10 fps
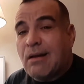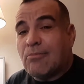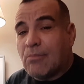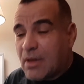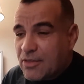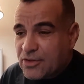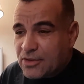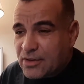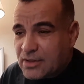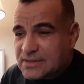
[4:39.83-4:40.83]

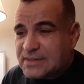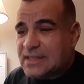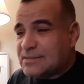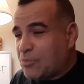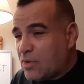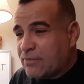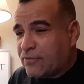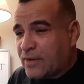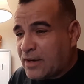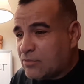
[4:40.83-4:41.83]
Mother says
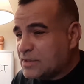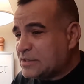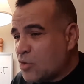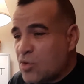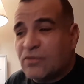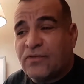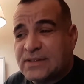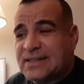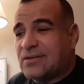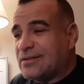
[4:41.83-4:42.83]
boyfriend was known
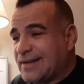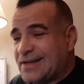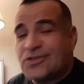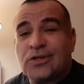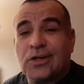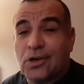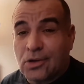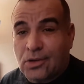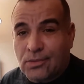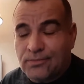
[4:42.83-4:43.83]
physical danger to
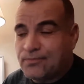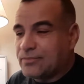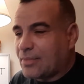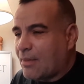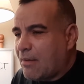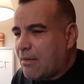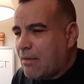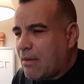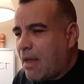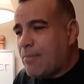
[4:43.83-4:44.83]
girl.
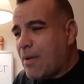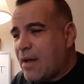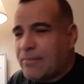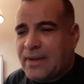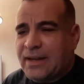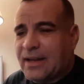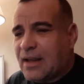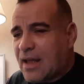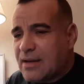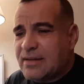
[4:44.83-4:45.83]
Upon making
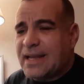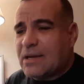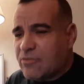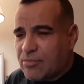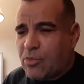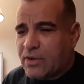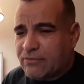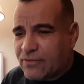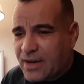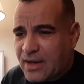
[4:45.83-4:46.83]
contact with
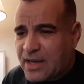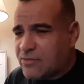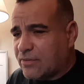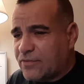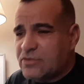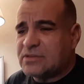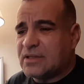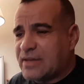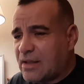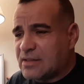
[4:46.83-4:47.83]
boyfriend, he refused to
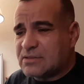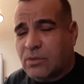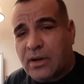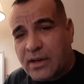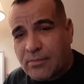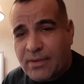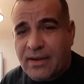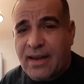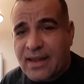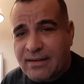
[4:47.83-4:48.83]
tell us where he'd
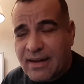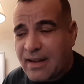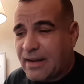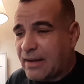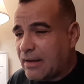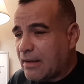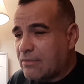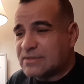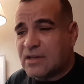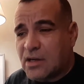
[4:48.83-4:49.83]
been that day,
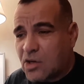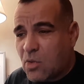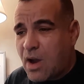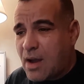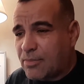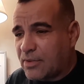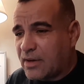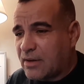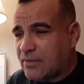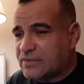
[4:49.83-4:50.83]
was
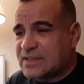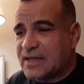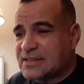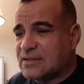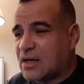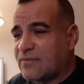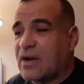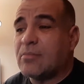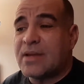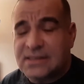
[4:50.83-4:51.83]
uncooperative, said it's none of
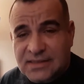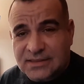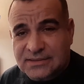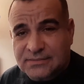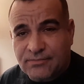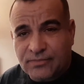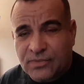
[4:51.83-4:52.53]
our business.